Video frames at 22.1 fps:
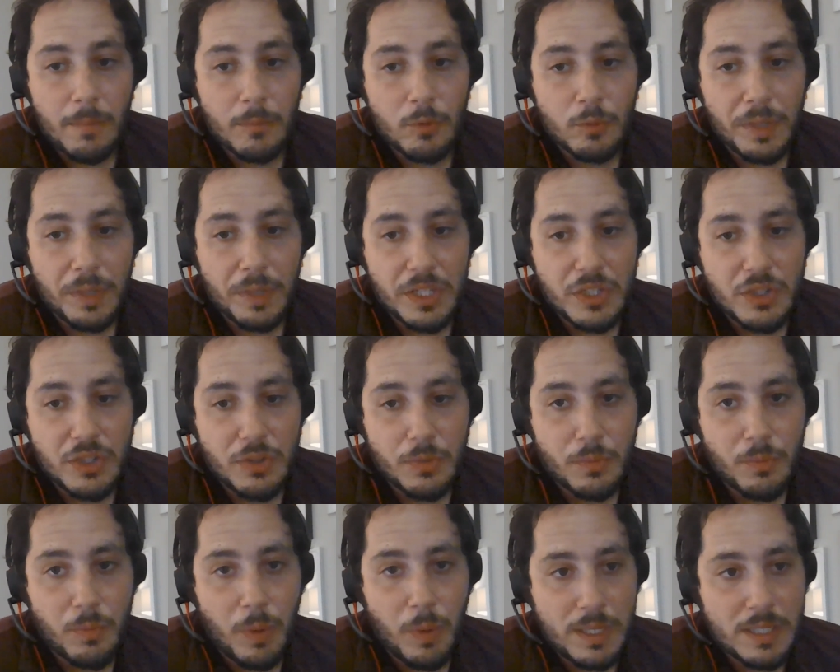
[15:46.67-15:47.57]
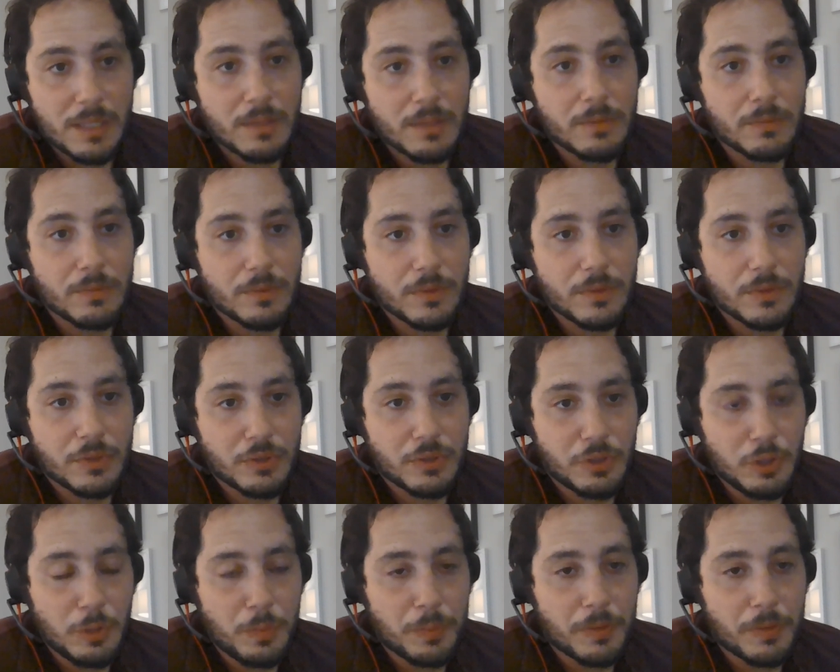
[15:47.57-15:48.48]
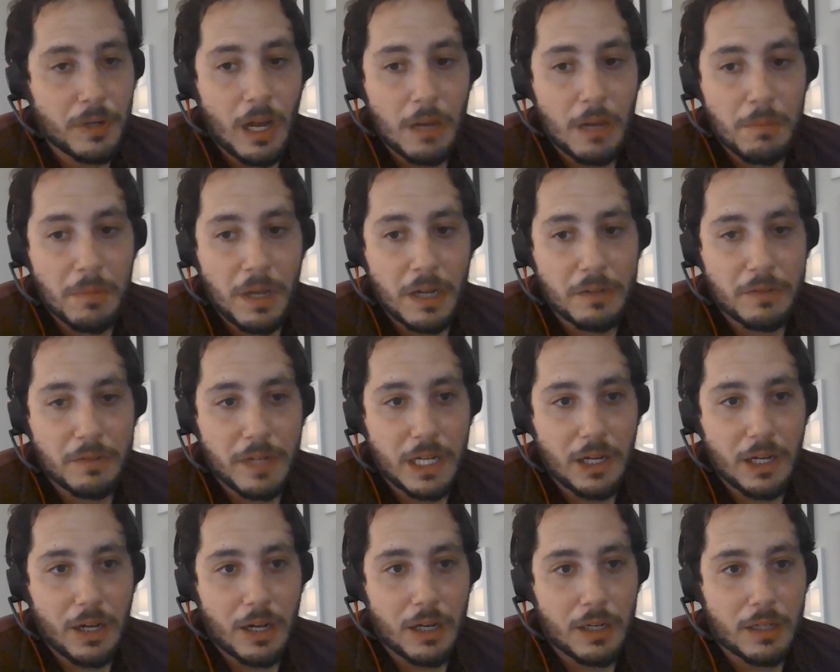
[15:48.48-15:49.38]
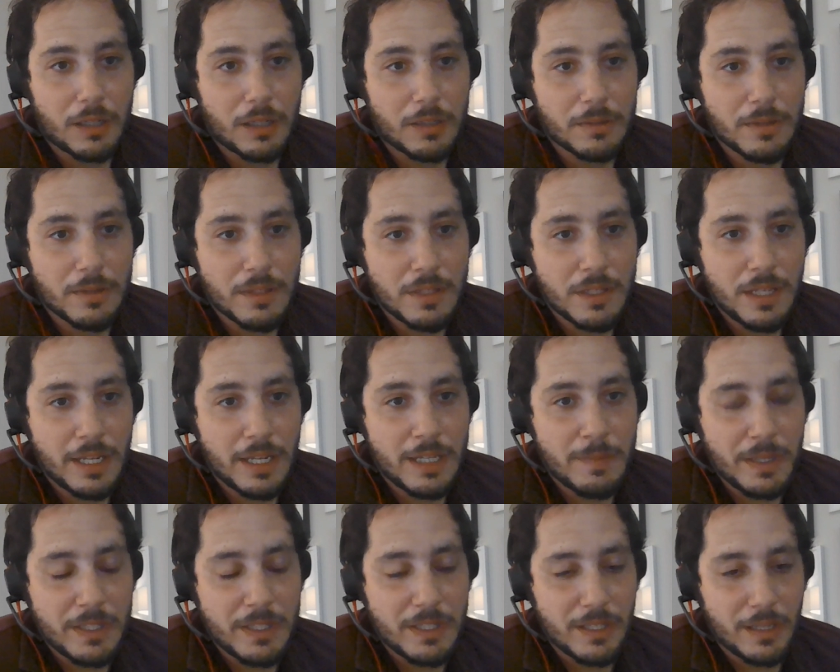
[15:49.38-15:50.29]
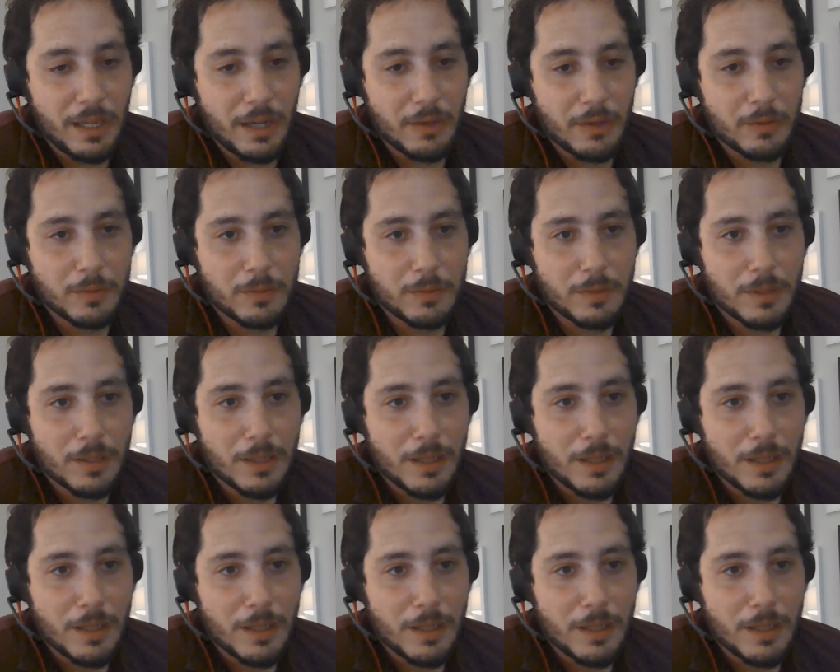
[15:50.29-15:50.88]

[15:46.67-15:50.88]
which wasn't super on my radar 6 months ago.